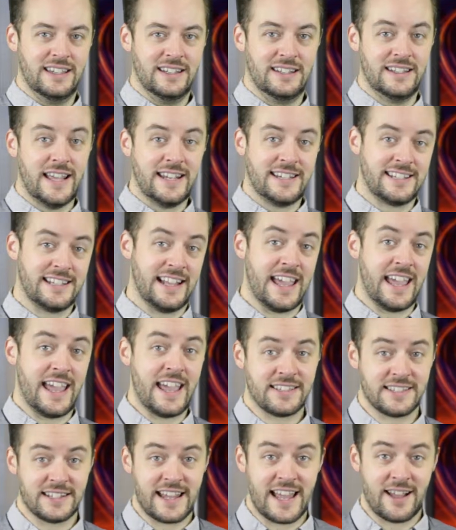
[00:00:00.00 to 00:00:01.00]
Nestlé
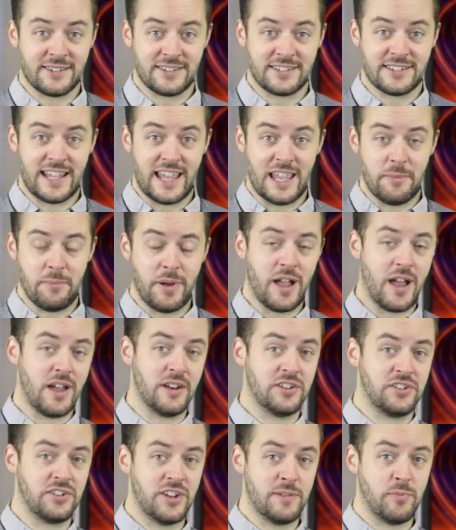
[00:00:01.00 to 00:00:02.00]
has announced a
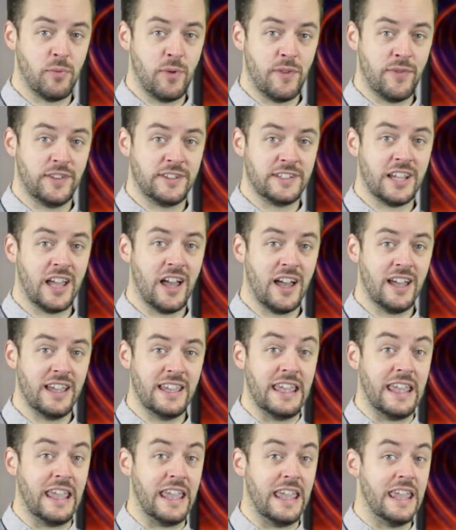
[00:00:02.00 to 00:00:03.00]
partnership with the
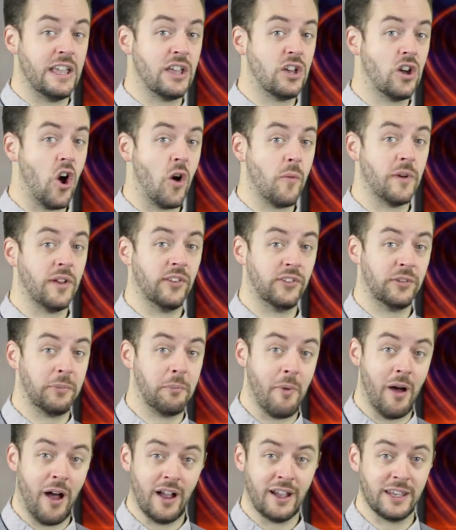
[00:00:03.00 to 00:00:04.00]
Thai e-commerce
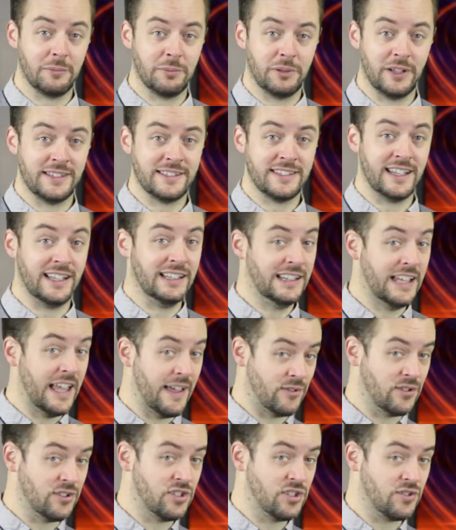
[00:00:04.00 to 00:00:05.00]
marketplace
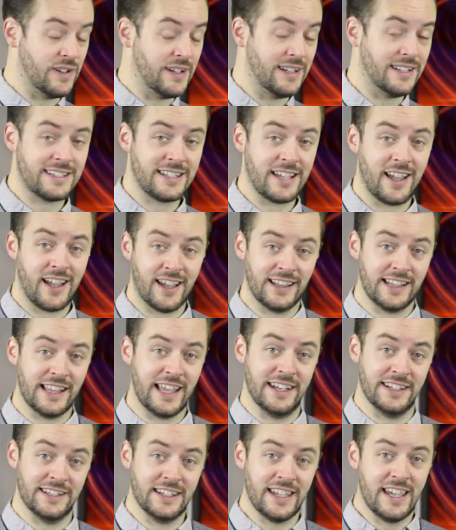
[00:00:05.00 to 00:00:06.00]
11street,
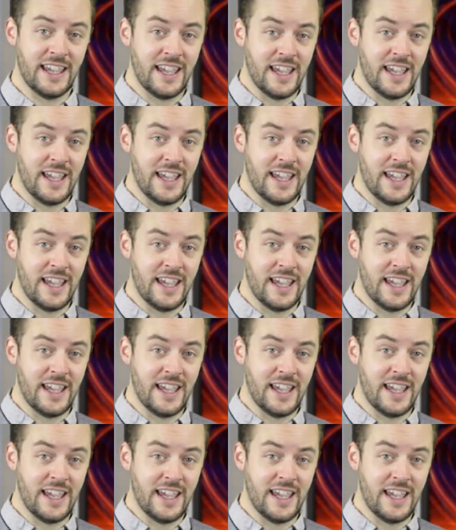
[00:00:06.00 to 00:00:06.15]
Thailand.